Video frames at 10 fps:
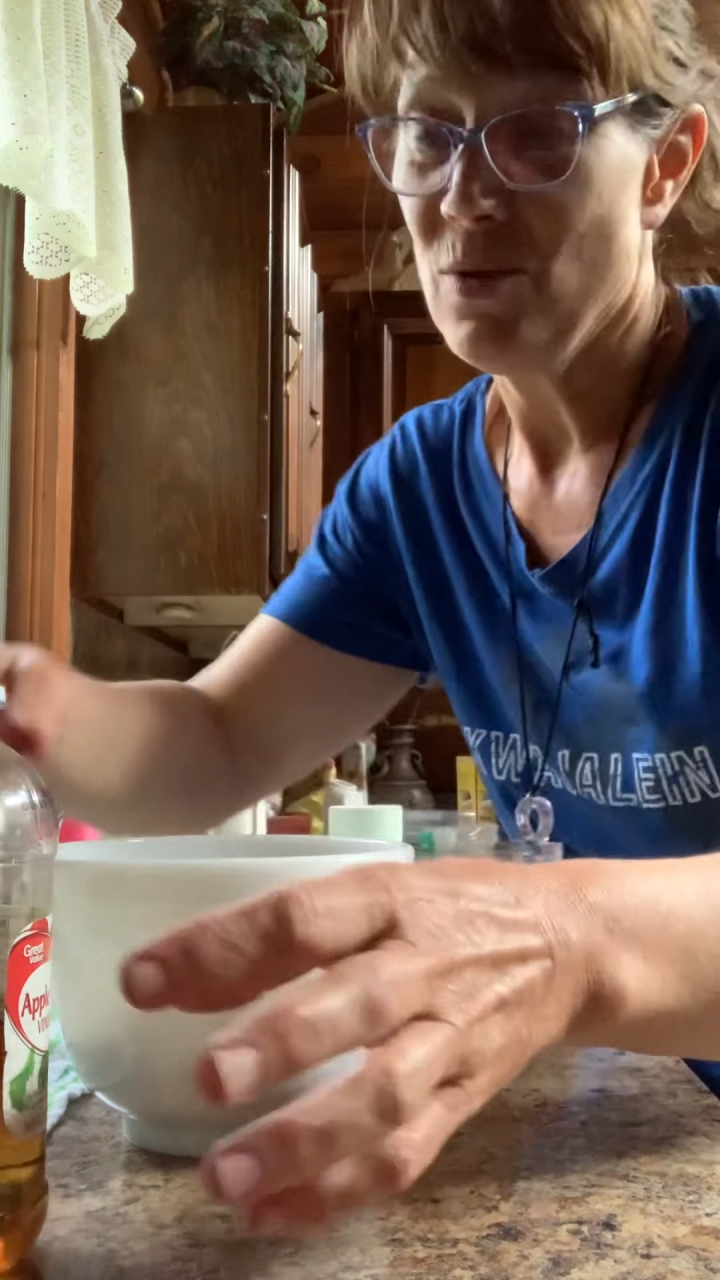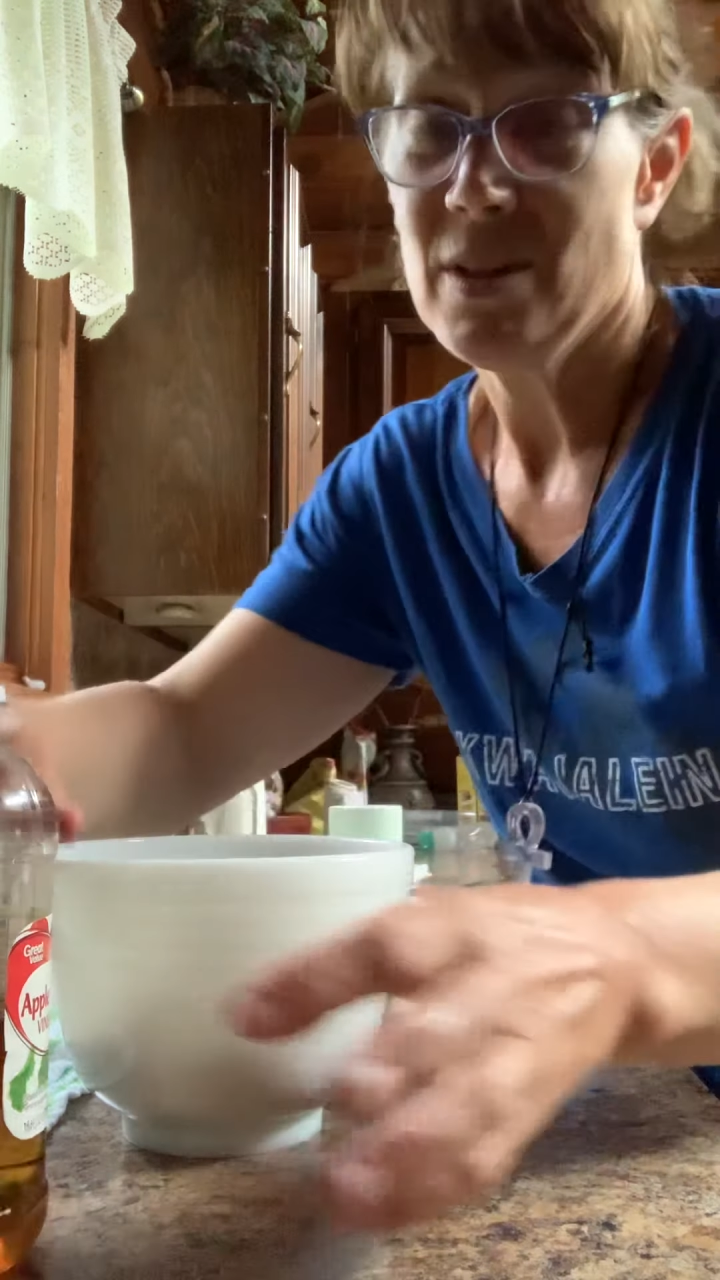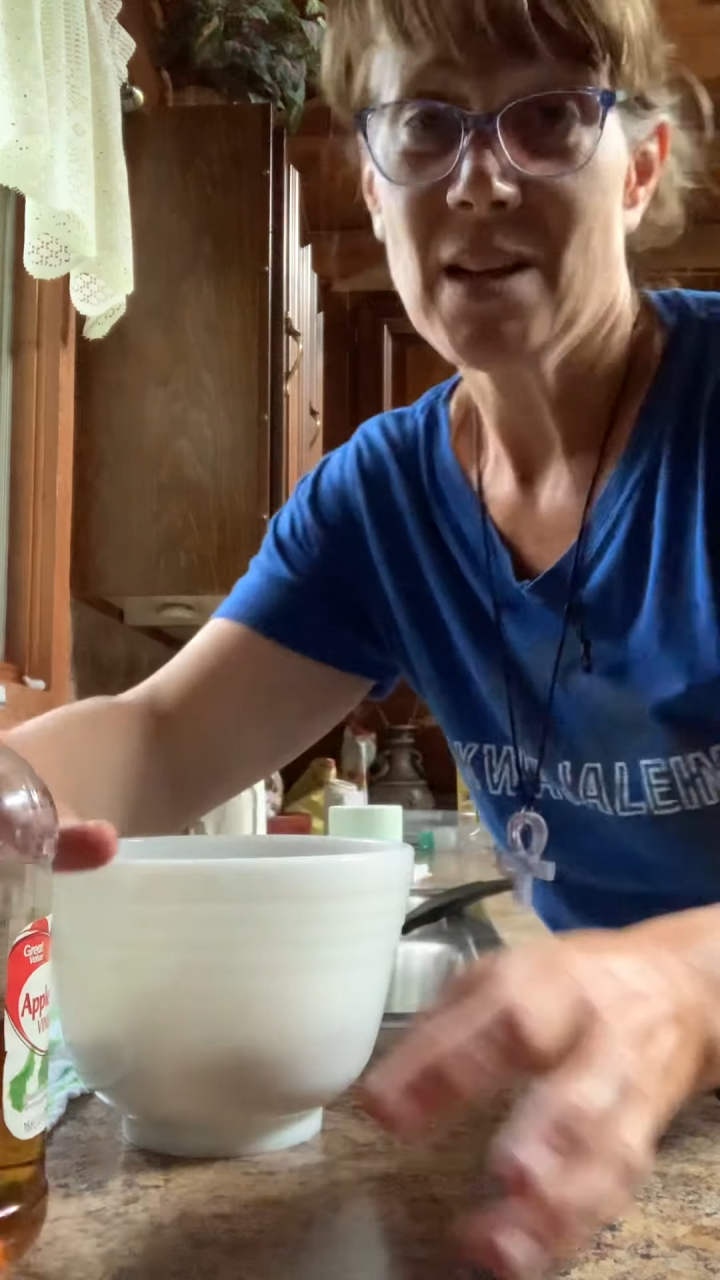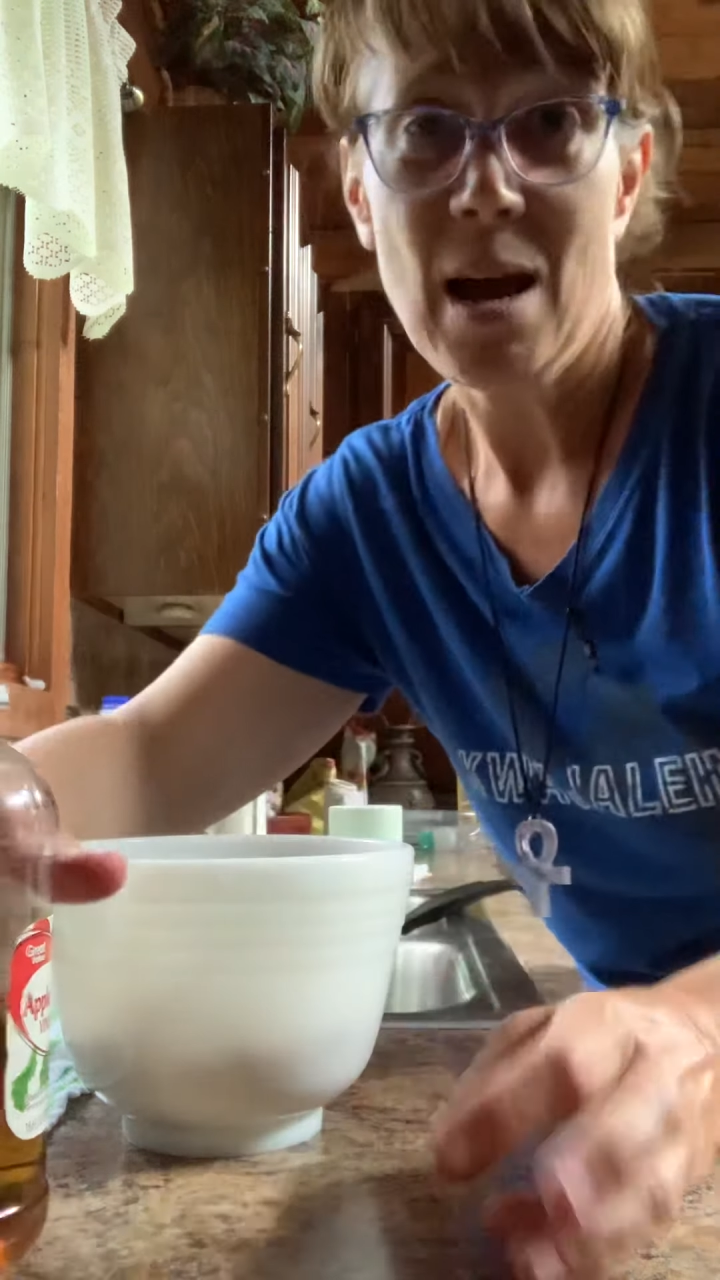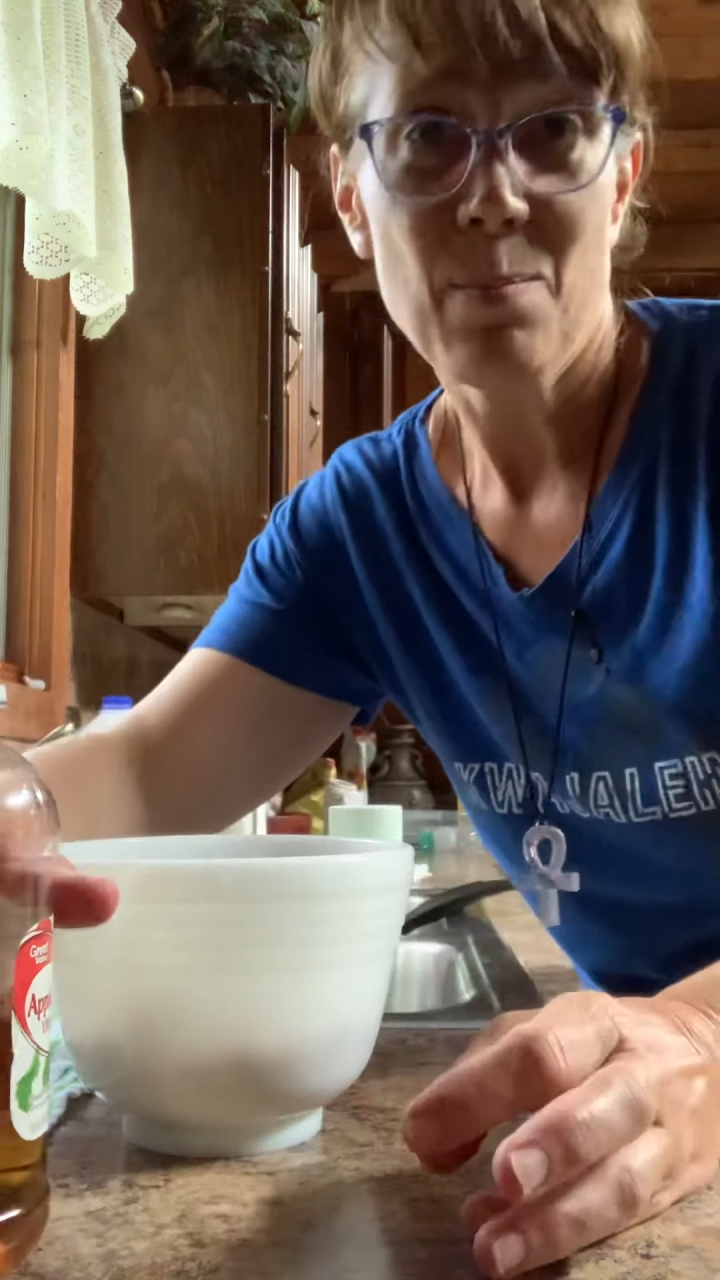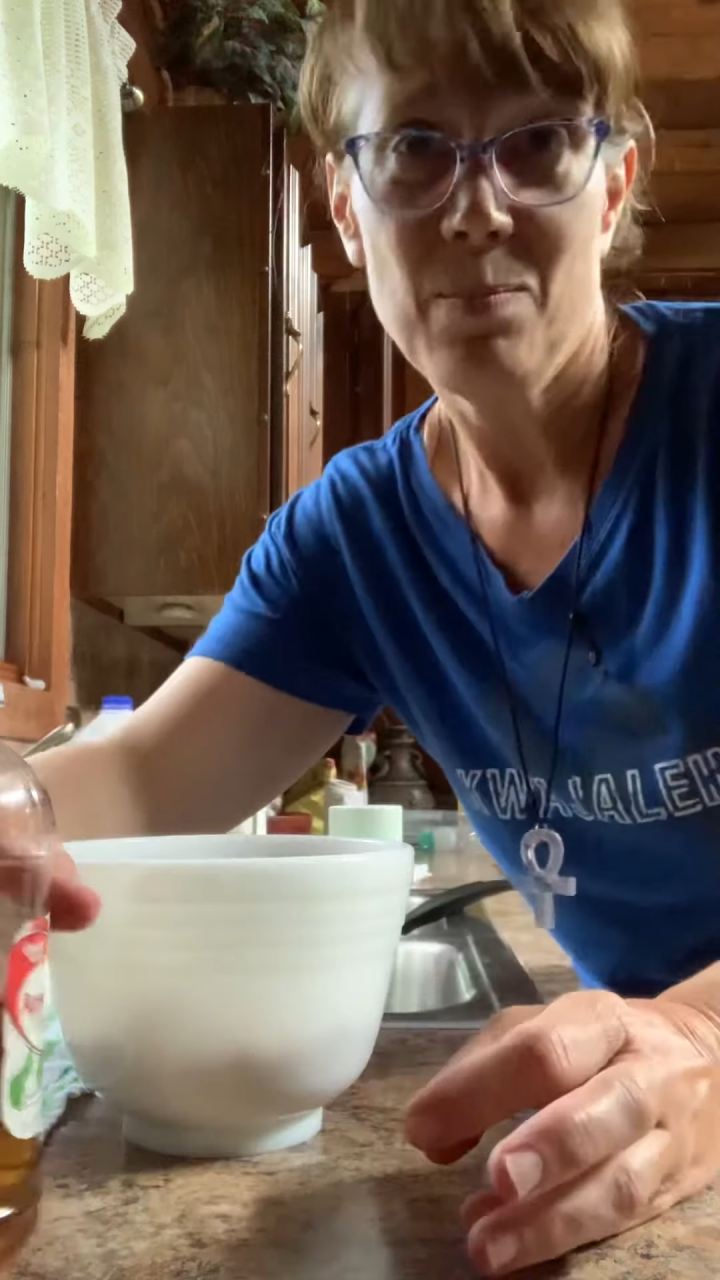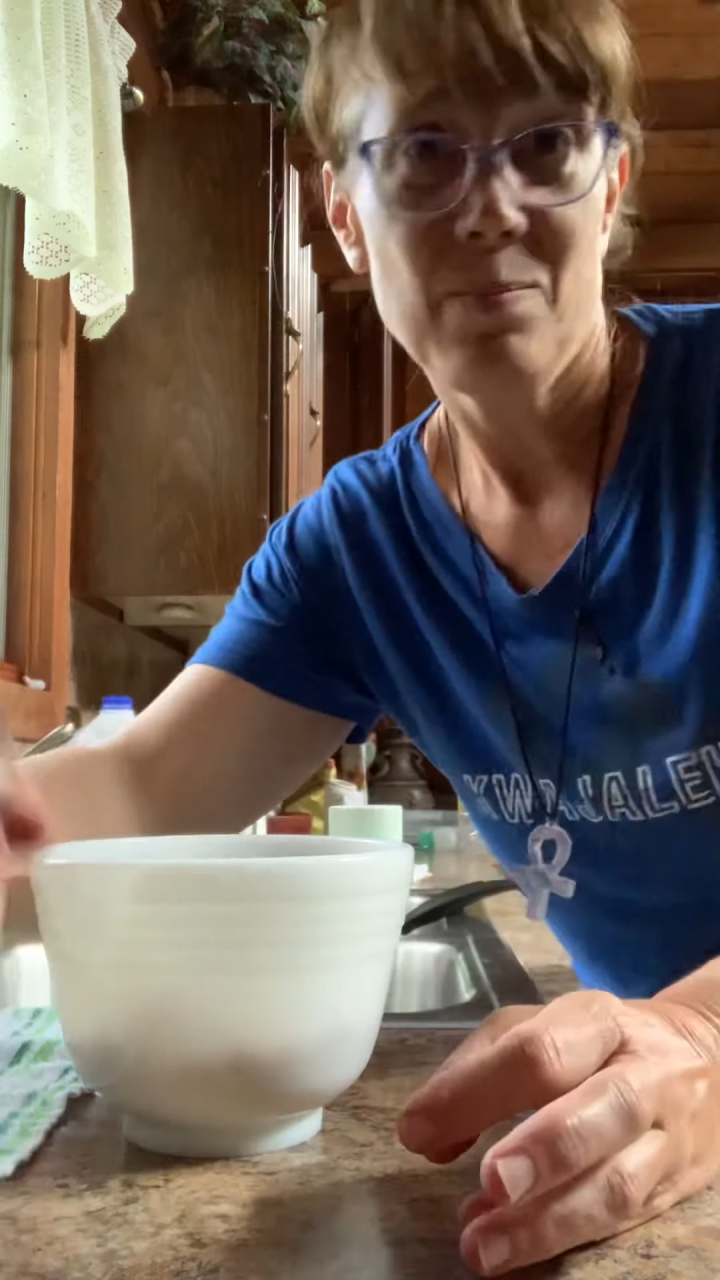it's got